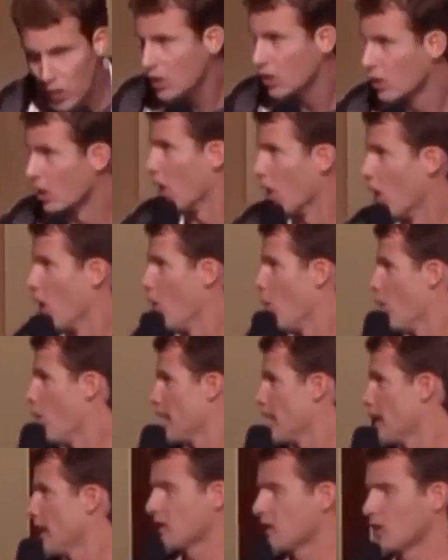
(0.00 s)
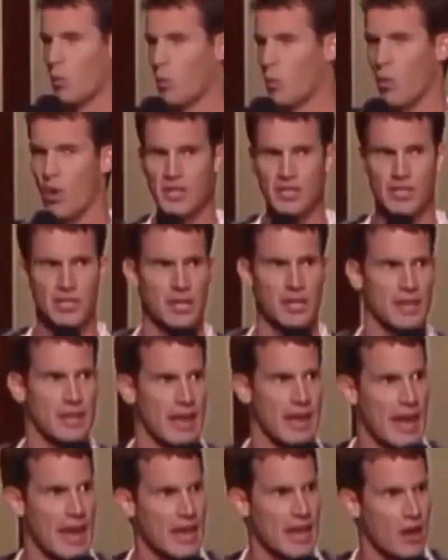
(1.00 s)
we go? I'd like to wash the
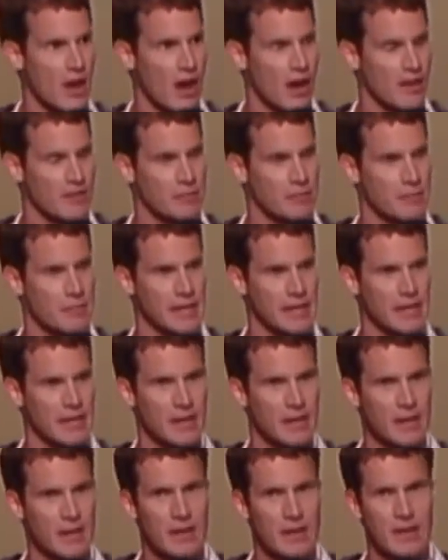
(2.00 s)
gay off me.